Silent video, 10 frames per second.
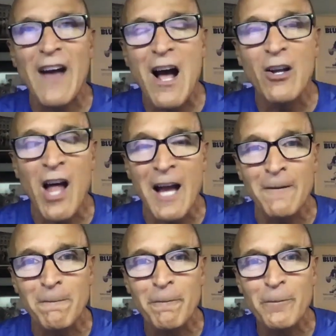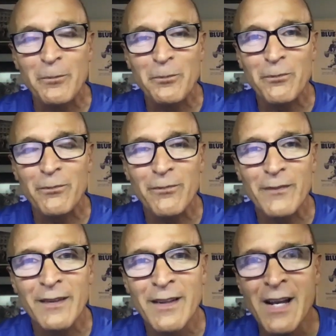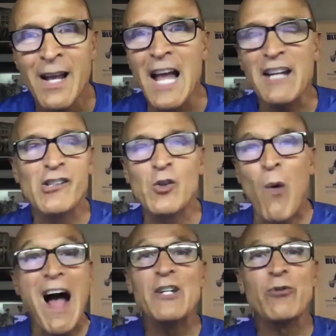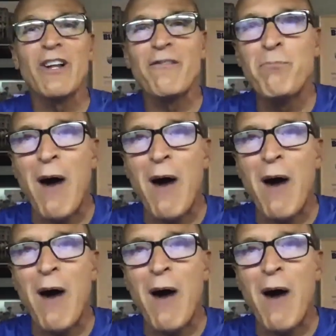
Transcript: foul line. A squadron of